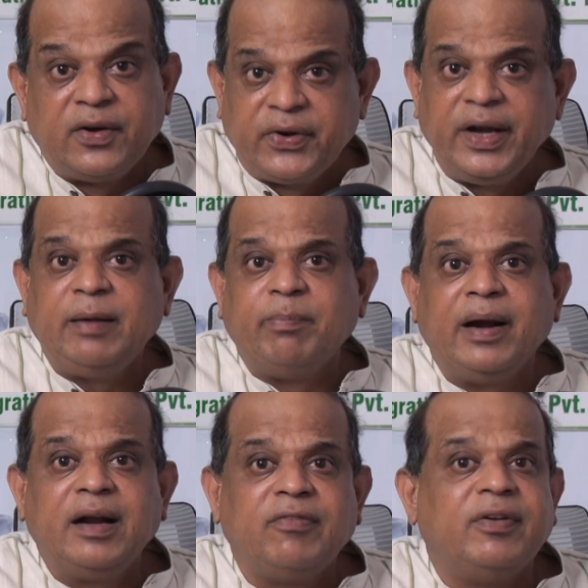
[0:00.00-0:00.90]

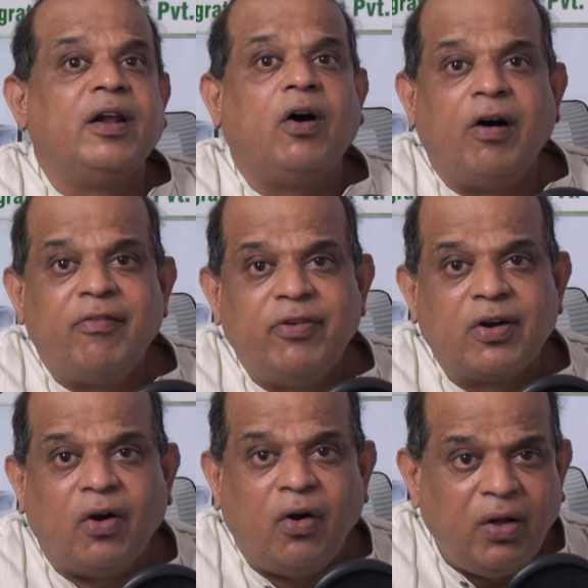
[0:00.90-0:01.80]
treatment will
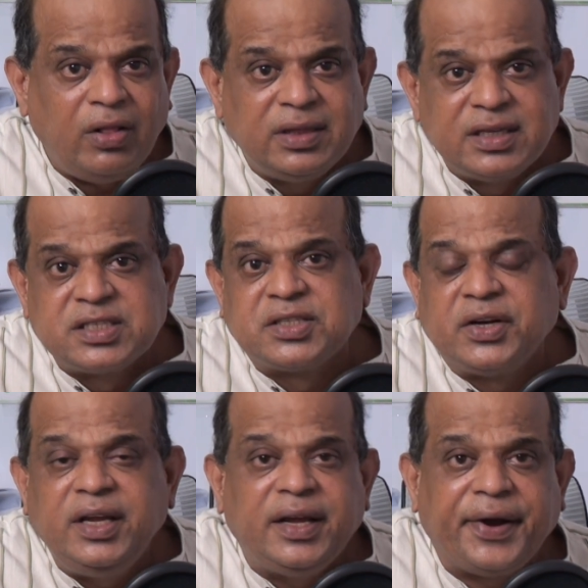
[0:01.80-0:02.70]
offer all these
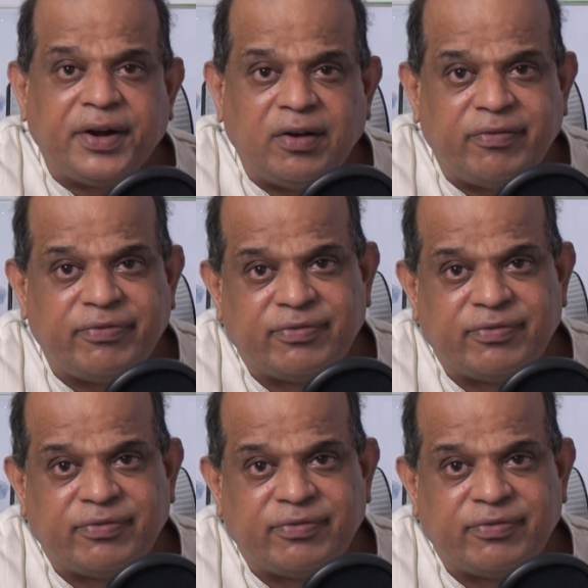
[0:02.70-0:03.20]
three kind of